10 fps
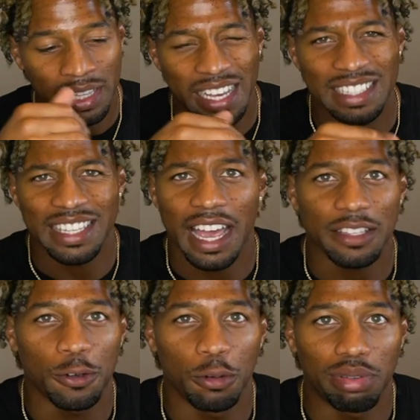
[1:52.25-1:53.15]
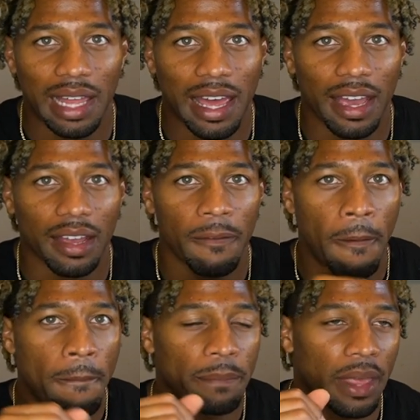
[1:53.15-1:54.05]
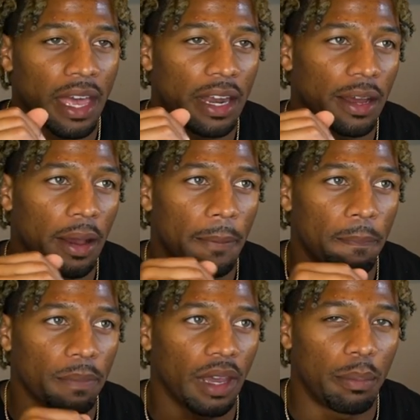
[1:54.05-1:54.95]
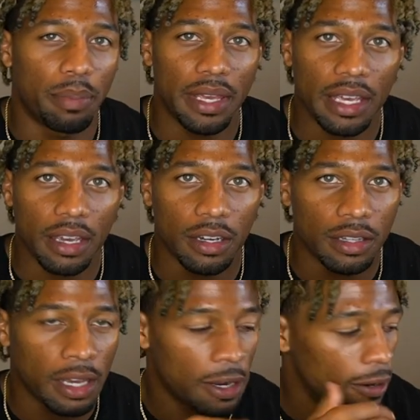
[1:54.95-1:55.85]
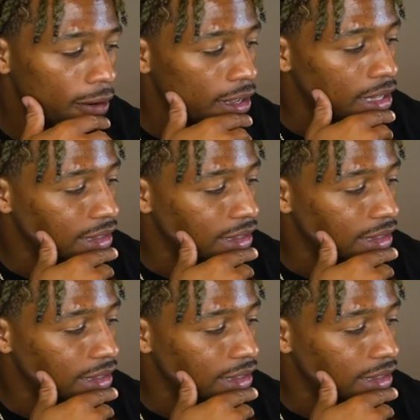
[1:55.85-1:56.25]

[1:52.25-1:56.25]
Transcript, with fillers: like a tactical black. They had um, a pink on there.